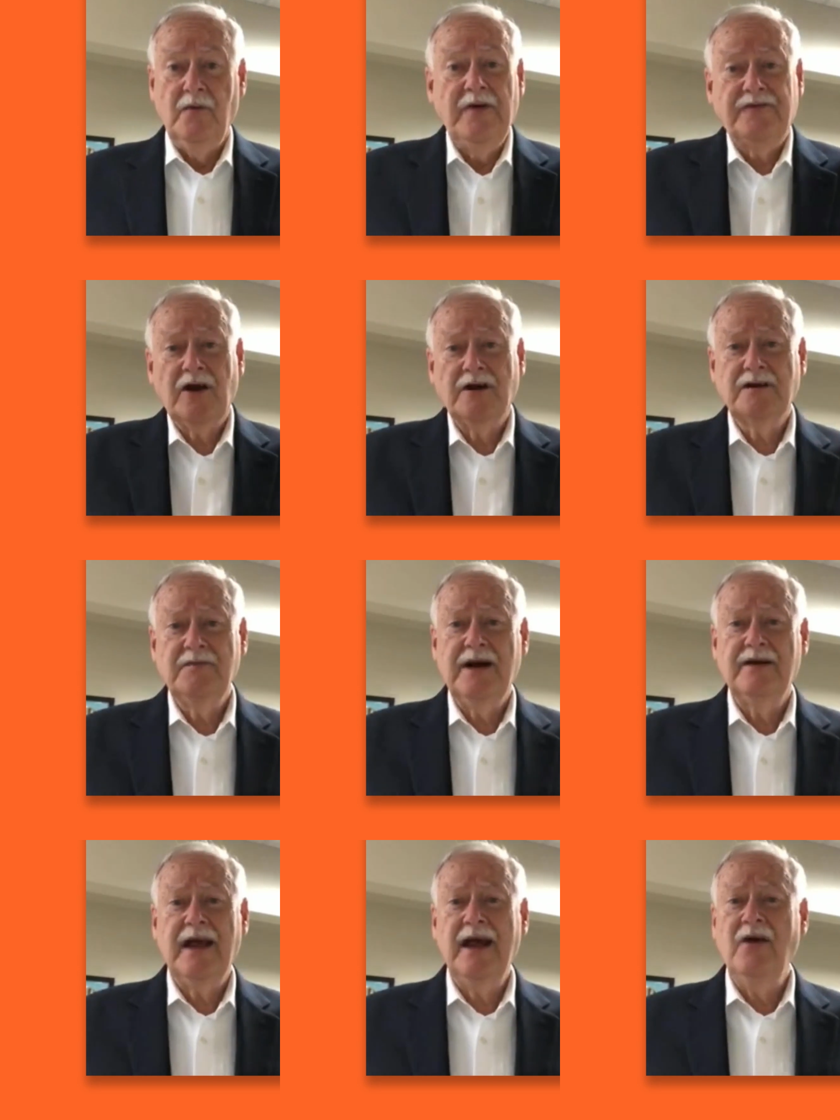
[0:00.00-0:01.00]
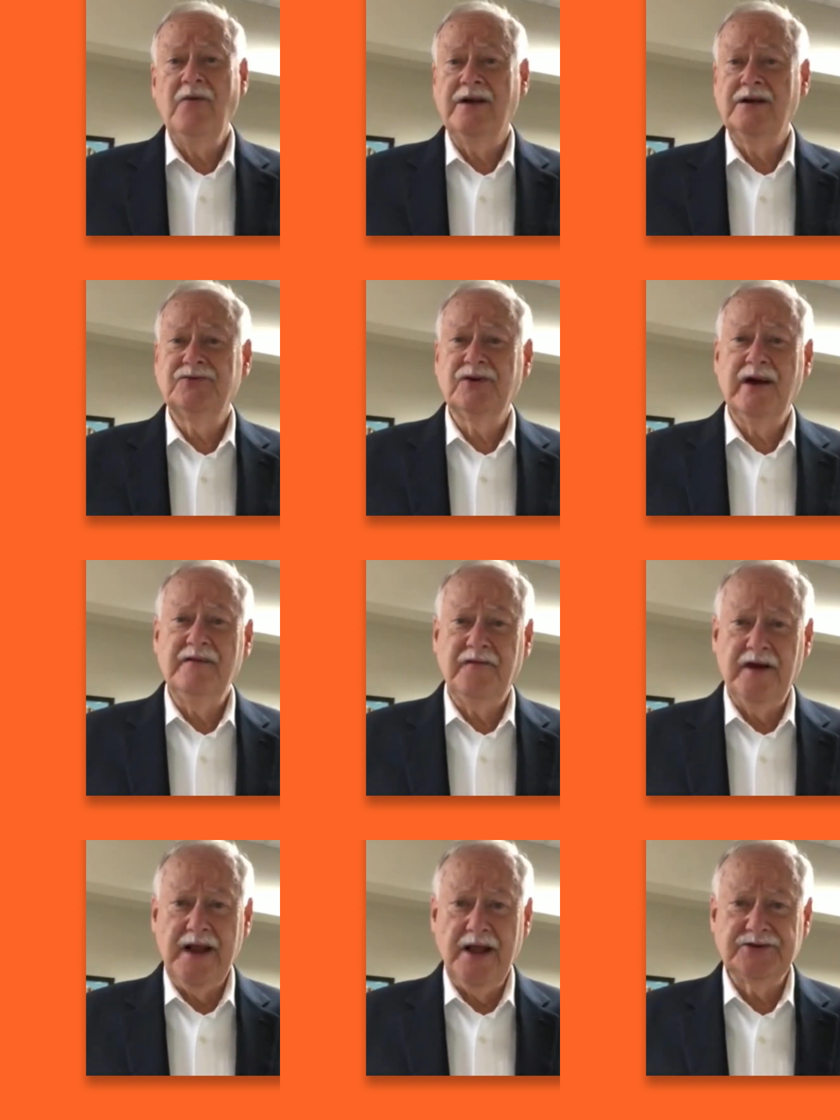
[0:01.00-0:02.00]
We've talked about how we could drive
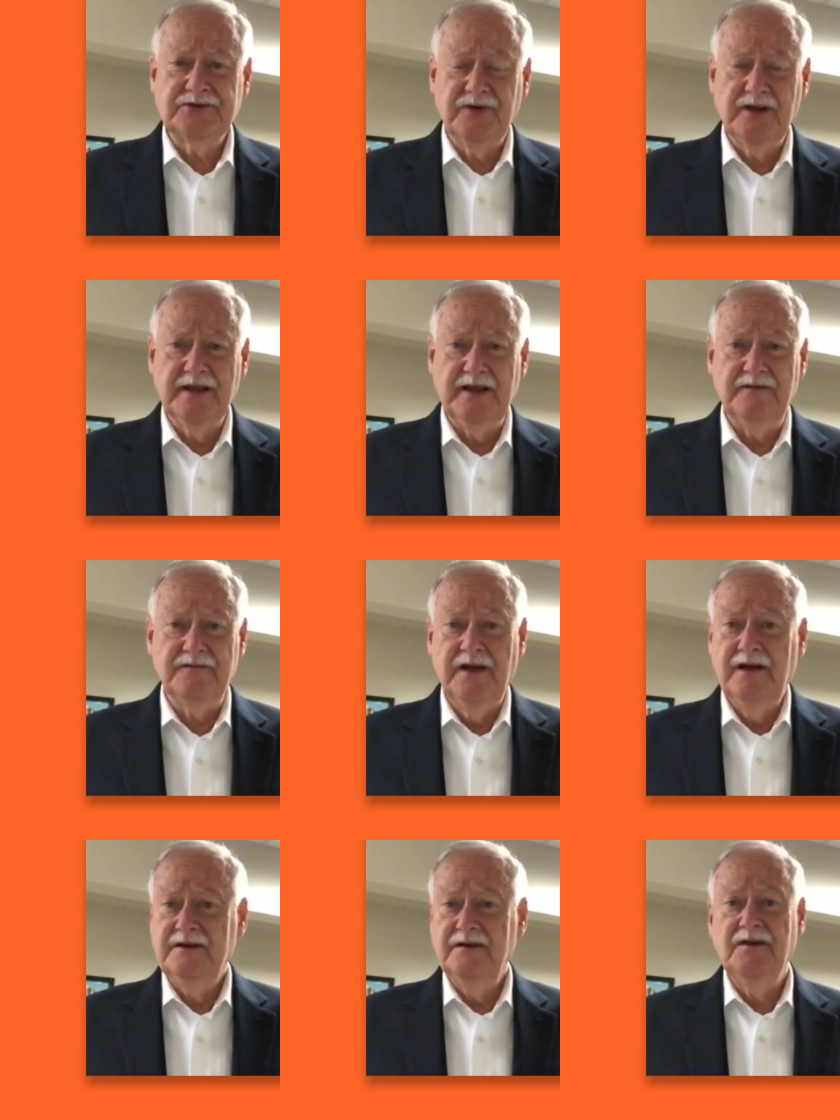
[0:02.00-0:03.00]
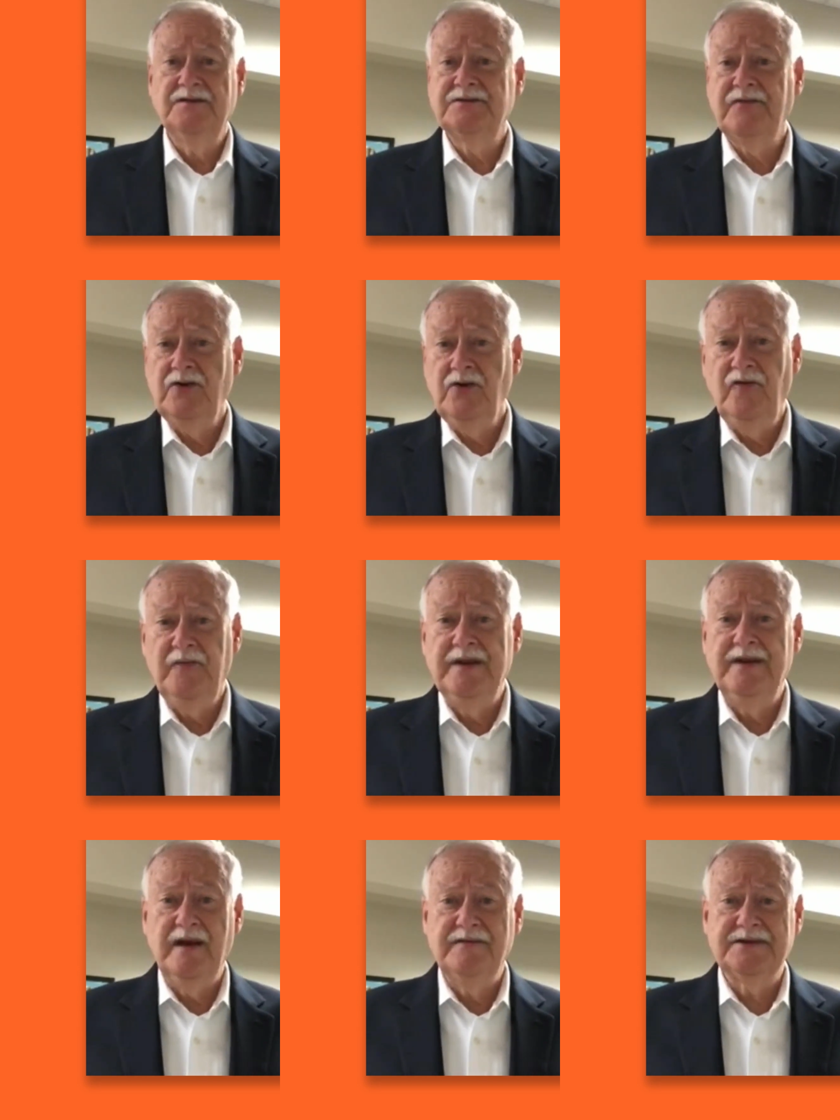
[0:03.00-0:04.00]
financial relief to those of you who've
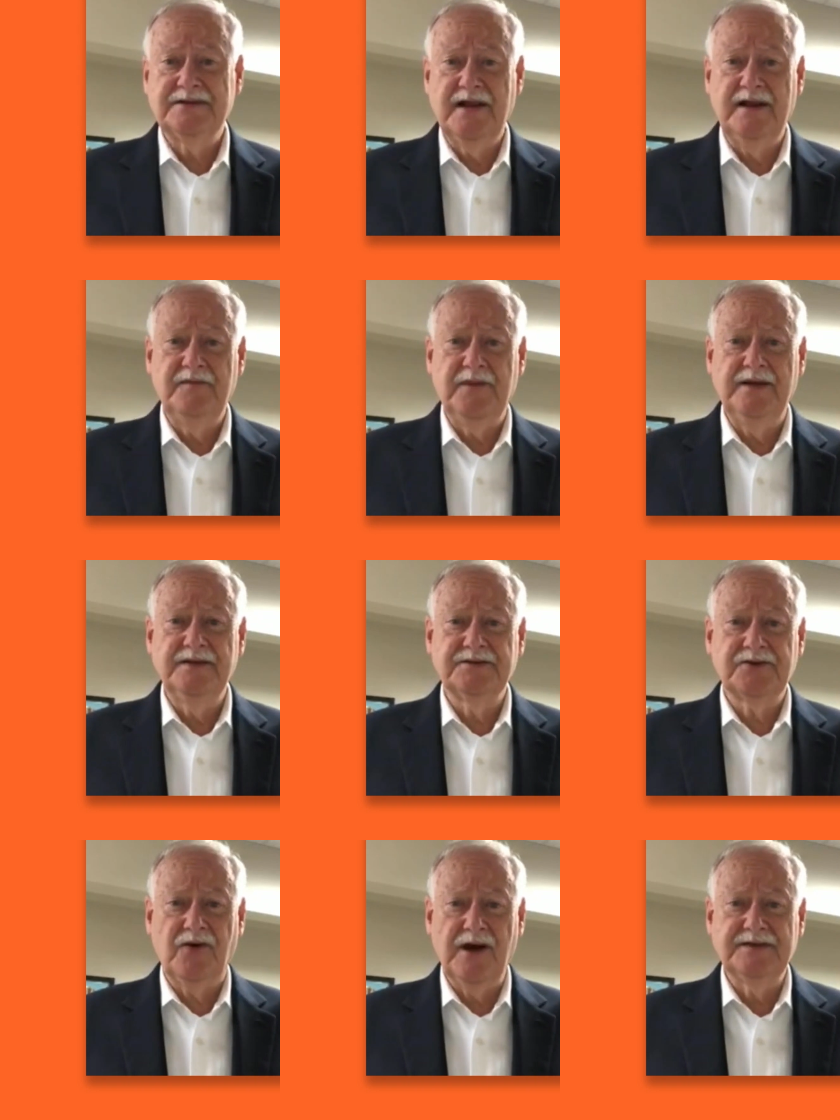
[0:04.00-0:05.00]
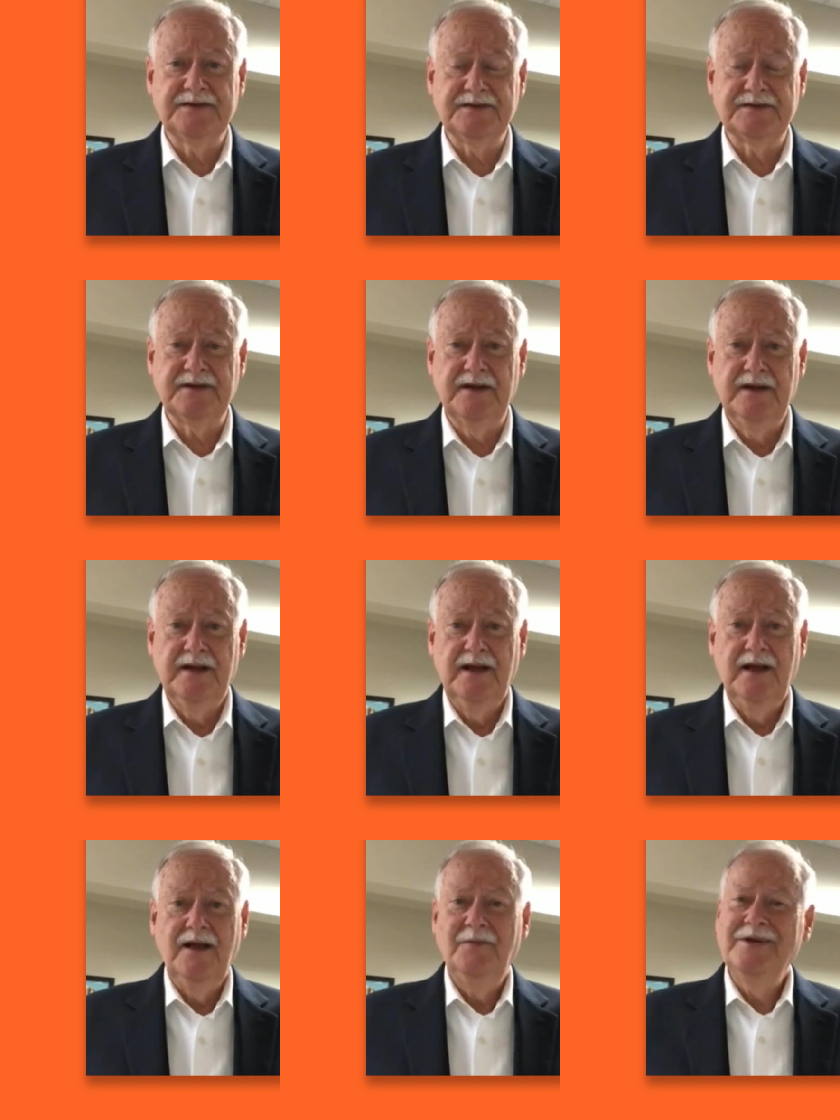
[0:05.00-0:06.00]
been devastated by this crisis.
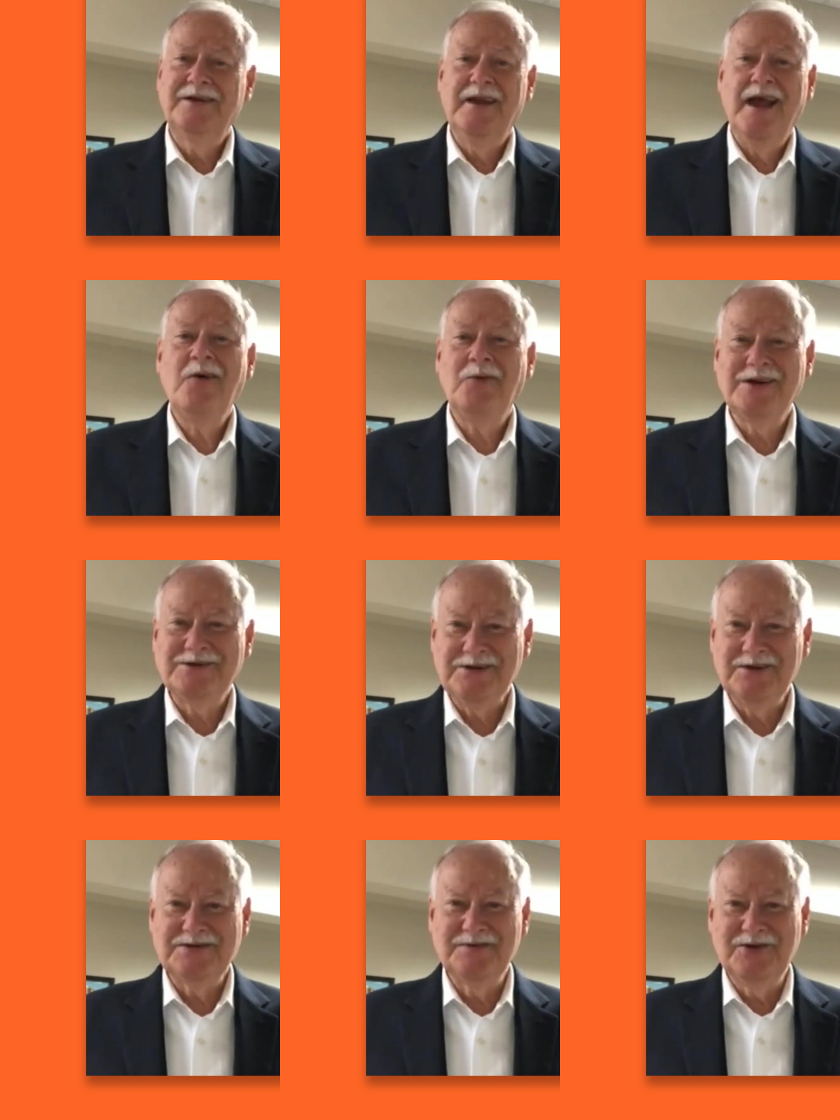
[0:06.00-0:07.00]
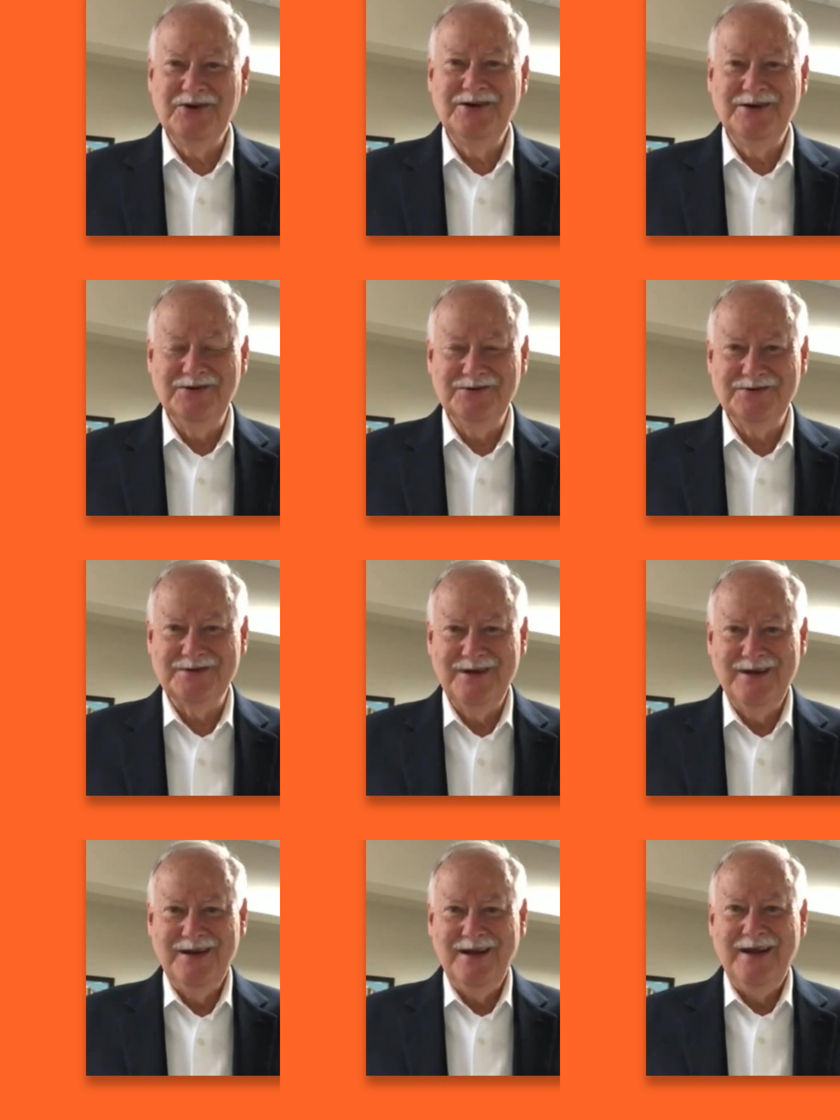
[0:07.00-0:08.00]
But today I want to share some good news,
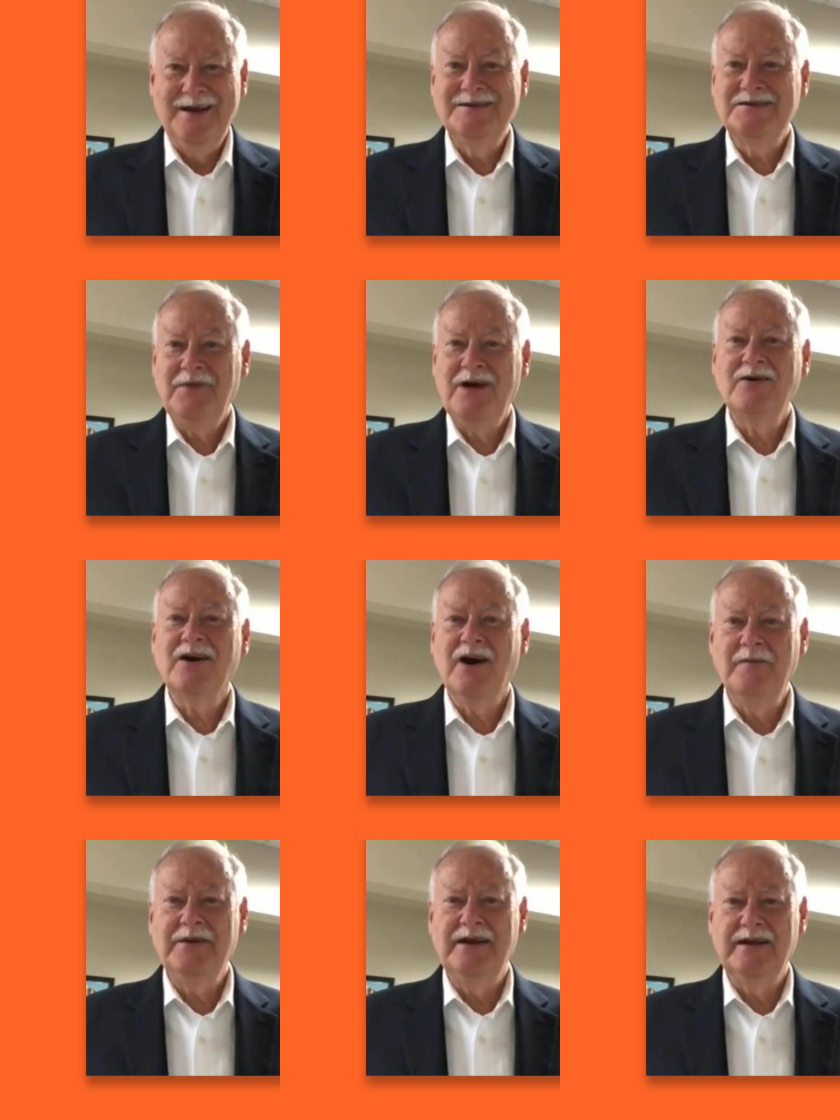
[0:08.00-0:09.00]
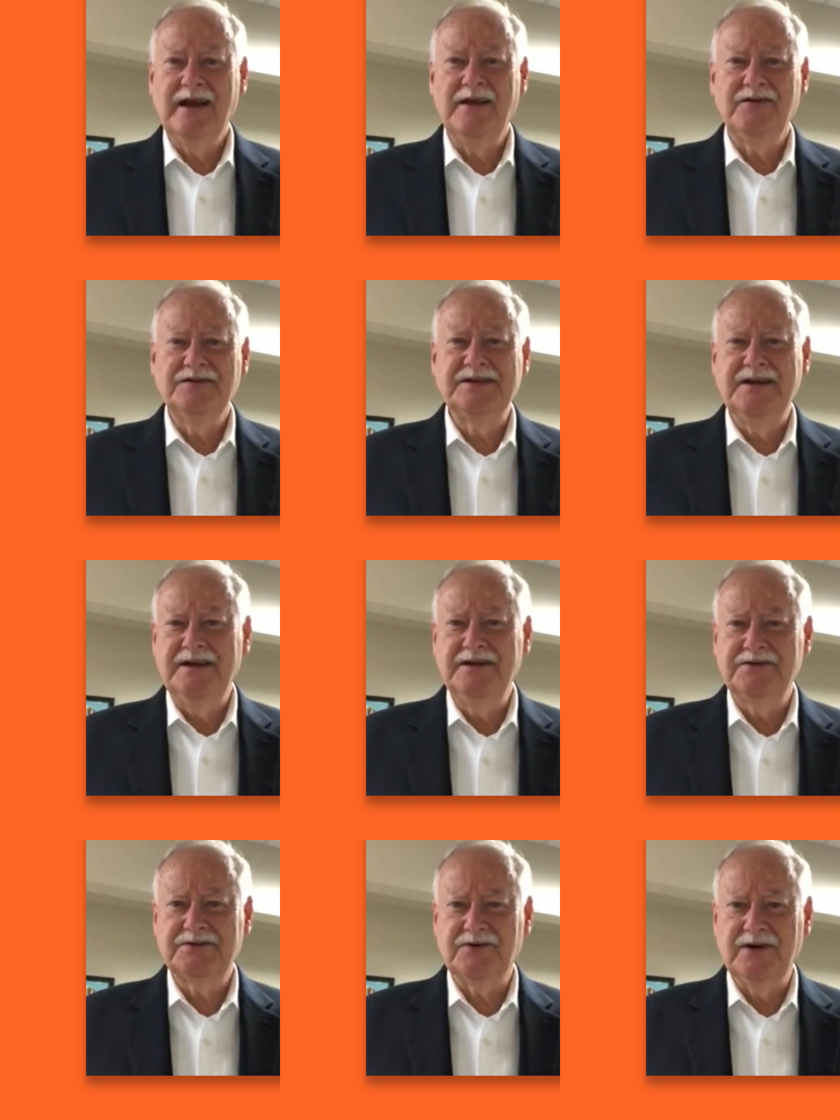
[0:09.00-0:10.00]
and it's about coming together as an
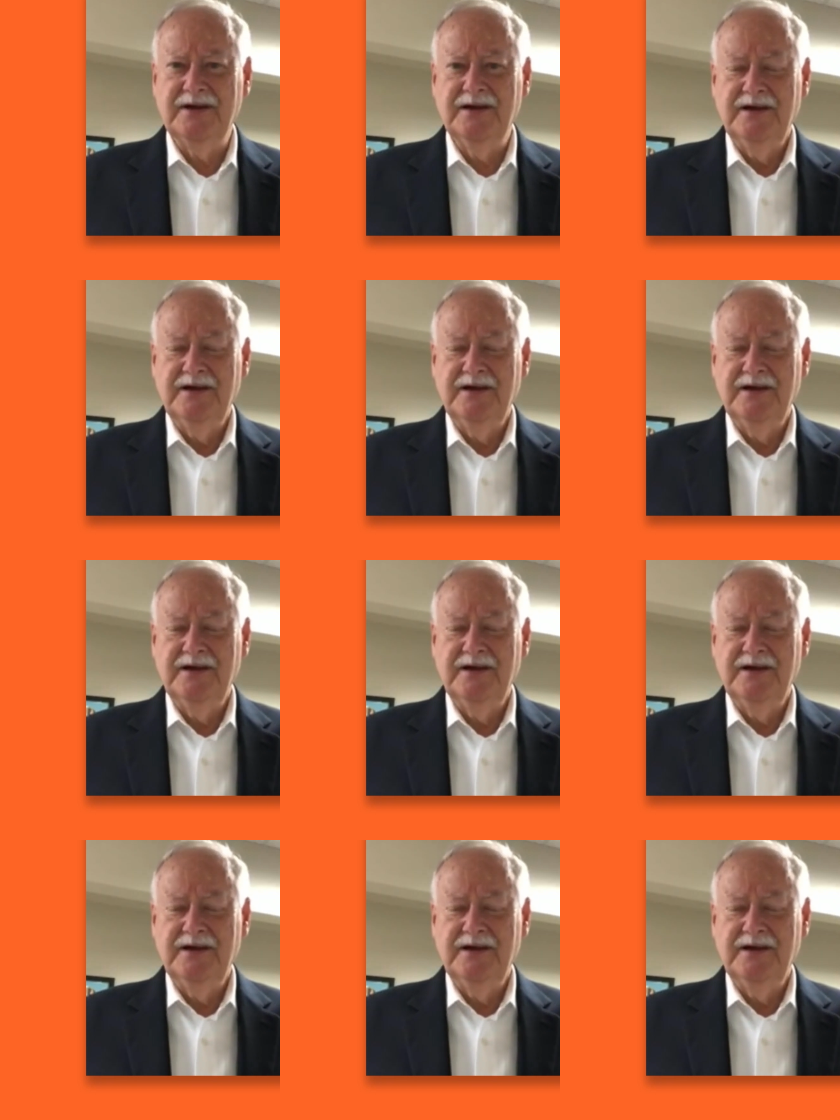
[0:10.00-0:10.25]
industry.